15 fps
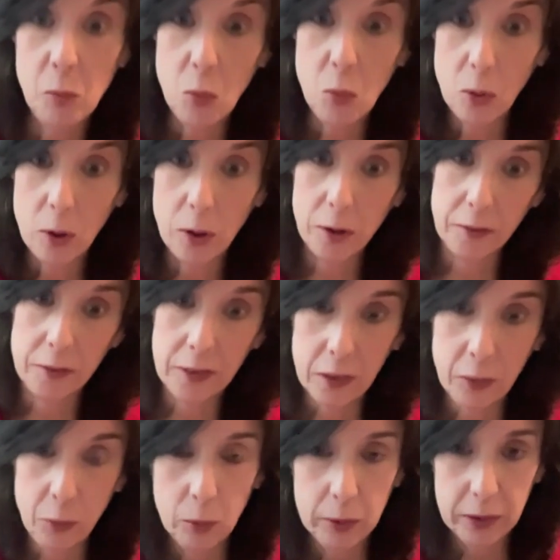War that
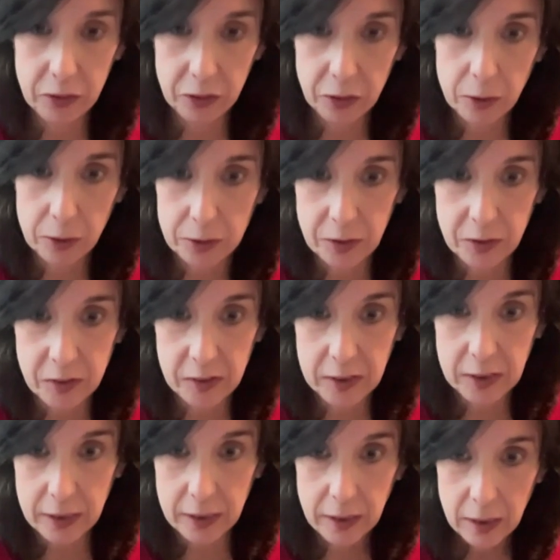you really start to
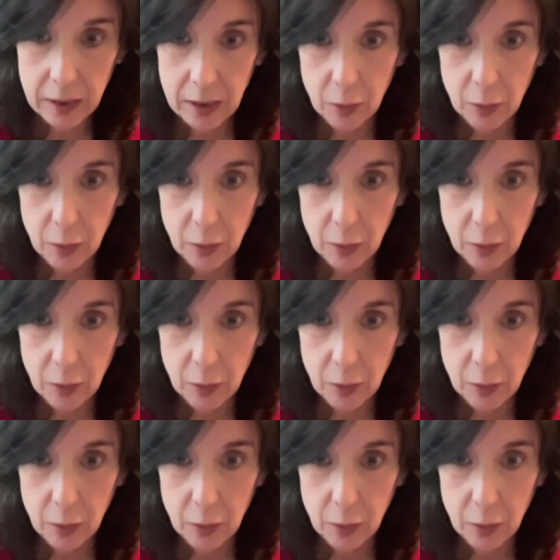see